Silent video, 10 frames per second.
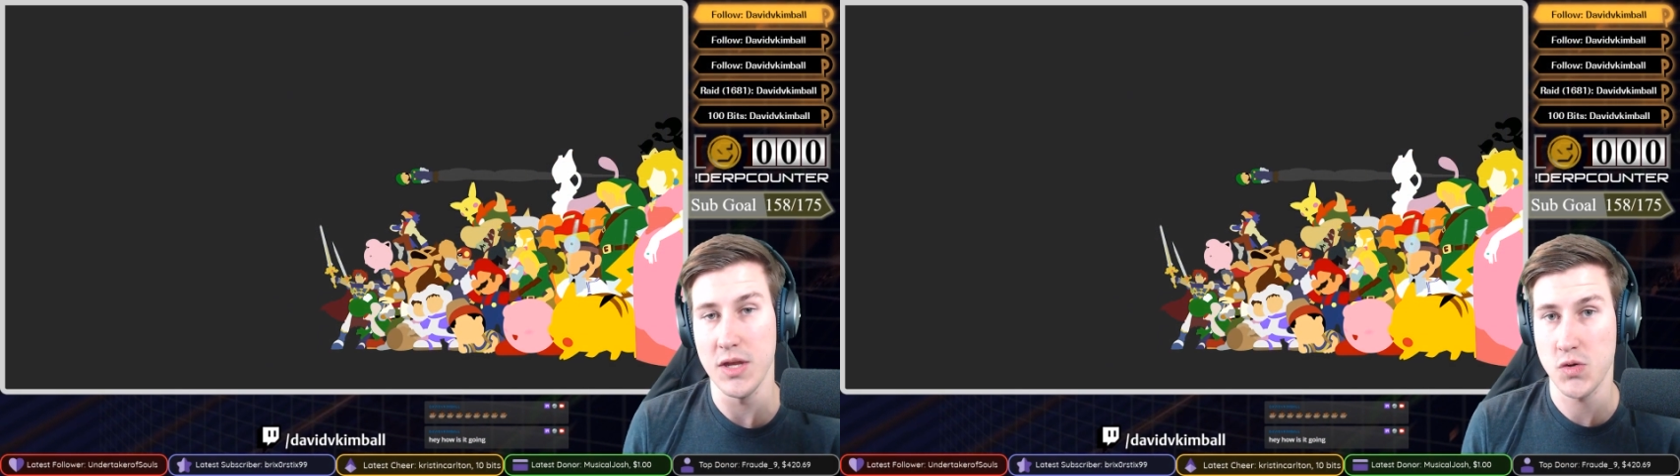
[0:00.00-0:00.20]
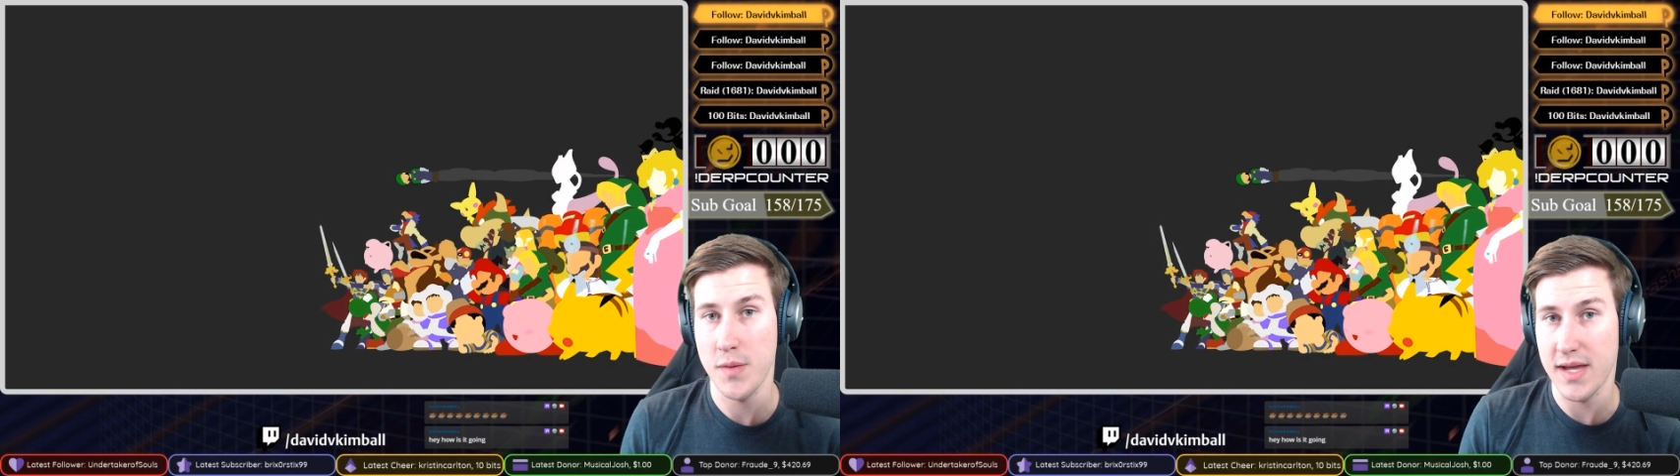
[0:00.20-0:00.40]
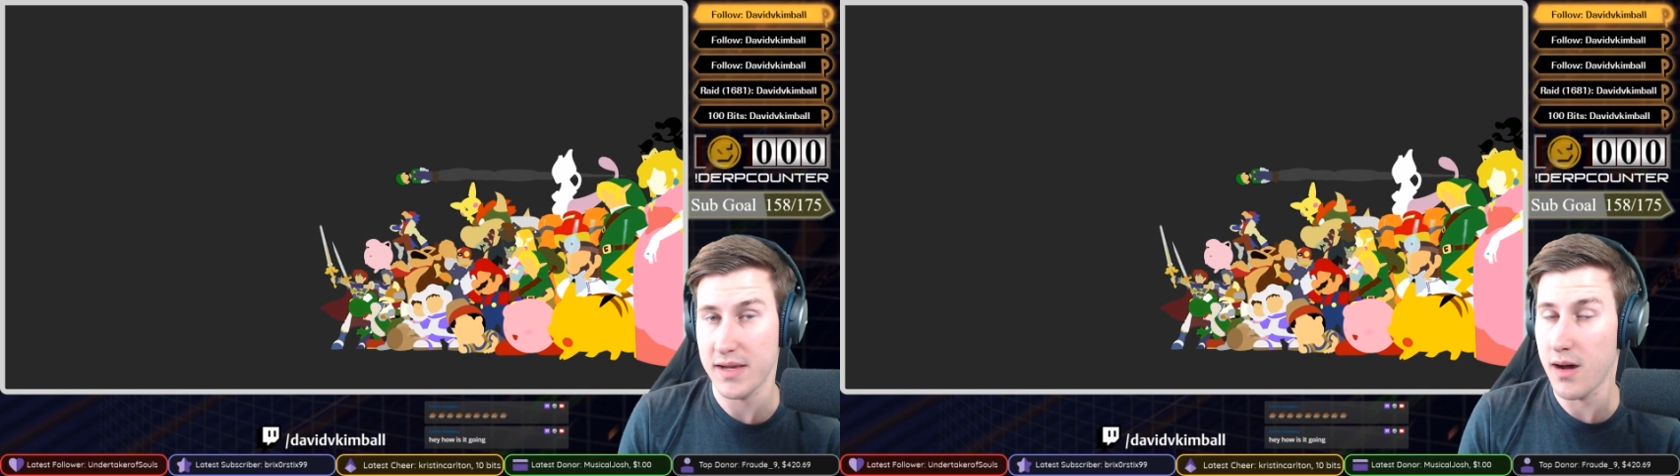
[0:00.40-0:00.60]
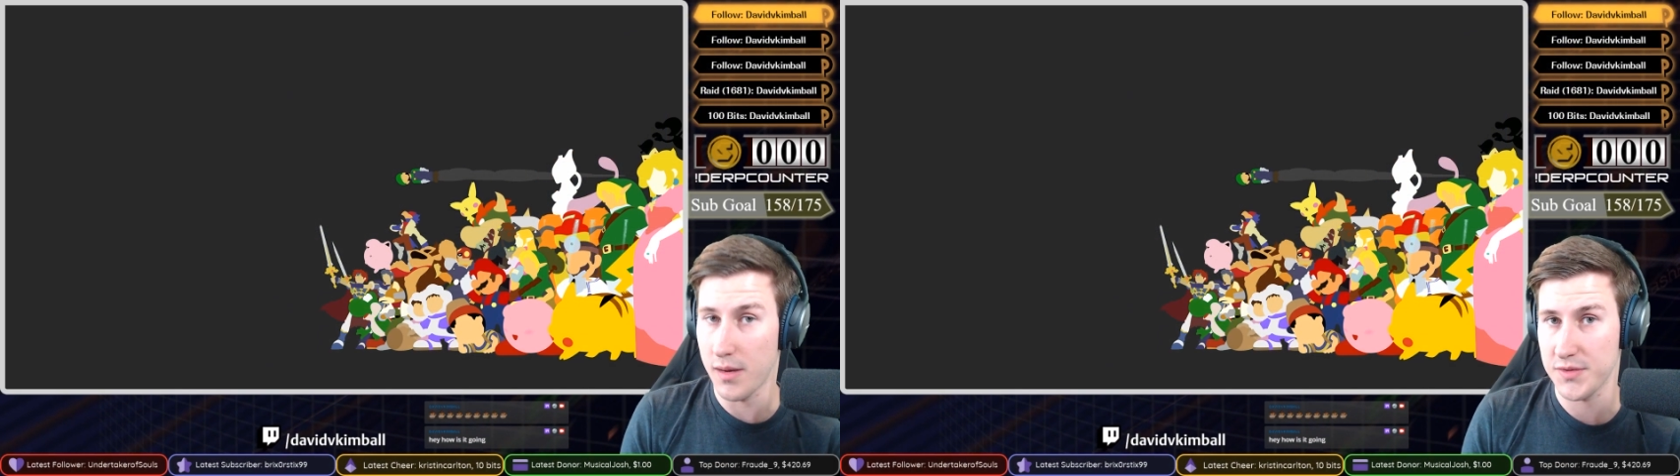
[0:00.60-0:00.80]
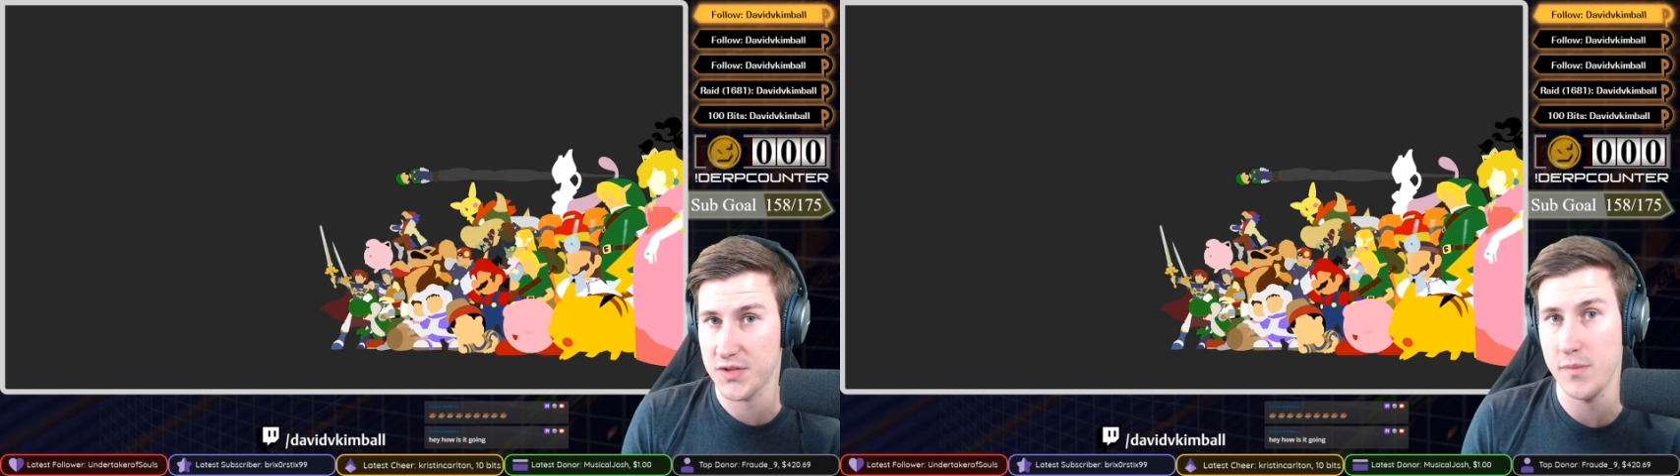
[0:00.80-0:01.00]
Triptech
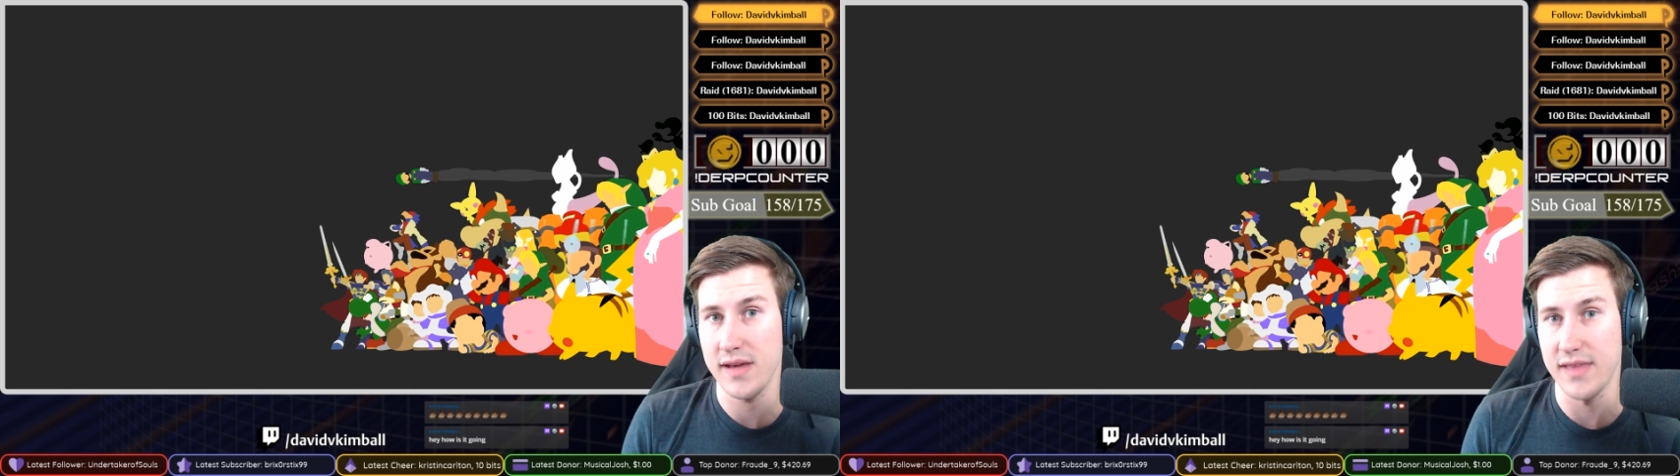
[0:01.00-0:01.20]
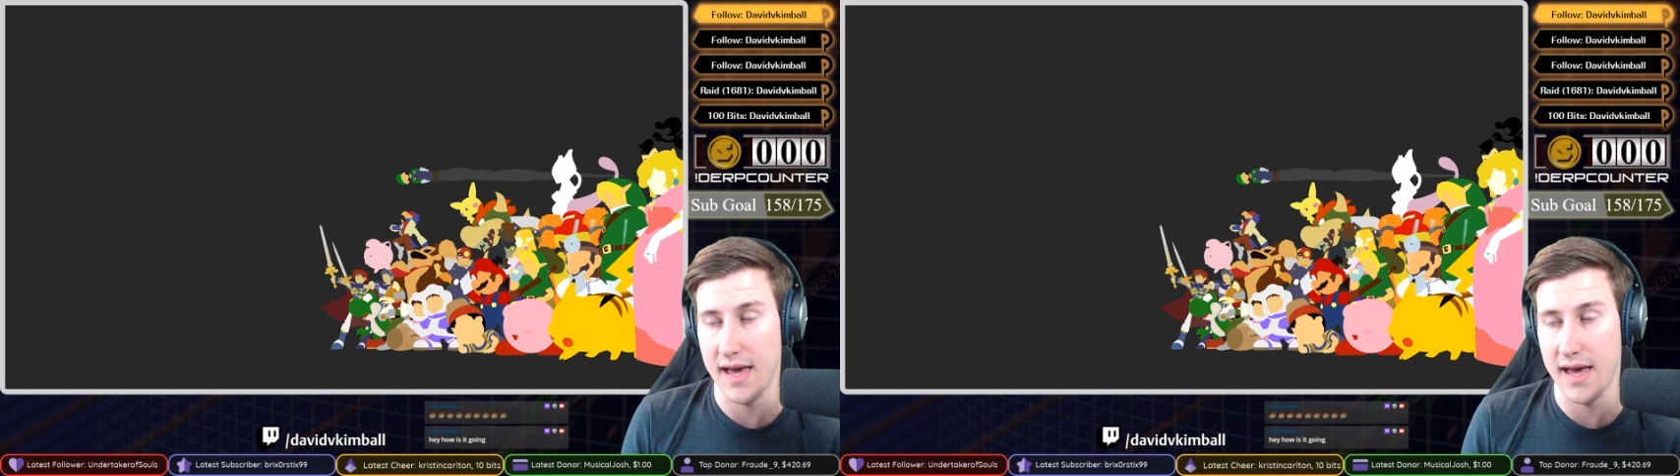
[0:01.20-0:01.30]
also made